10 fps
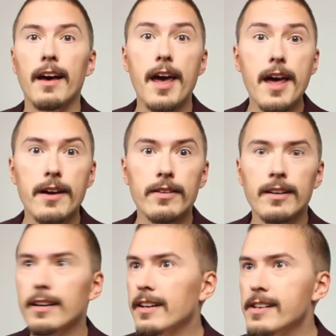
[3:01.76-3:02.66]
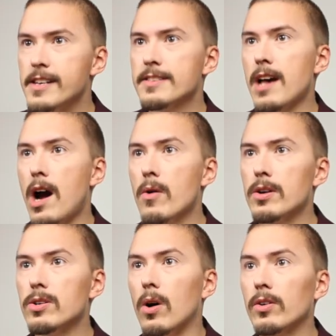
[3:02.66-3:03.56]
Here is
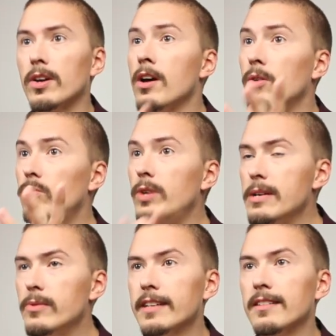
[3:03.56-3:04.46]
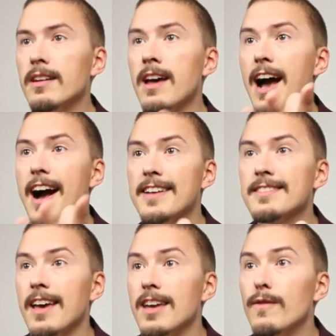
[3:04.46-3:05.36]
our dog rewritten
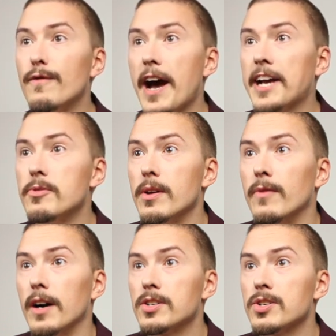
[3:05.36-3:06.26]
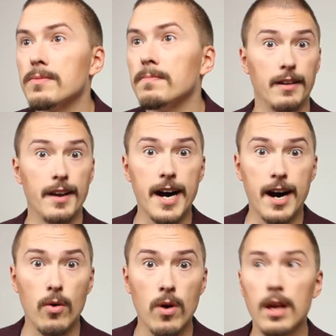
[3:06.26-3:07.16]
as a factory function.
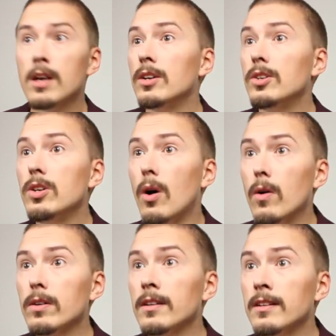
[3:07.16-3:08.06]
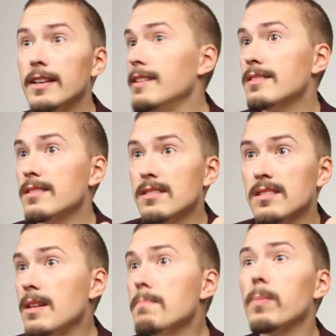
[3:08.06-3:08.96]
Now, dog is
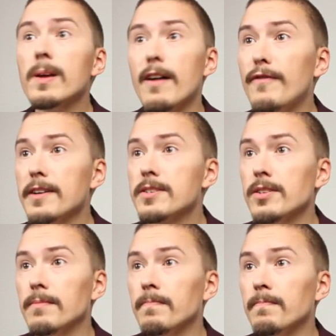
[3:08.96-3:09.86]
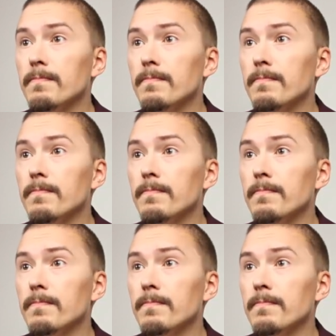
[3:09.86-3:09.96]
simply a function.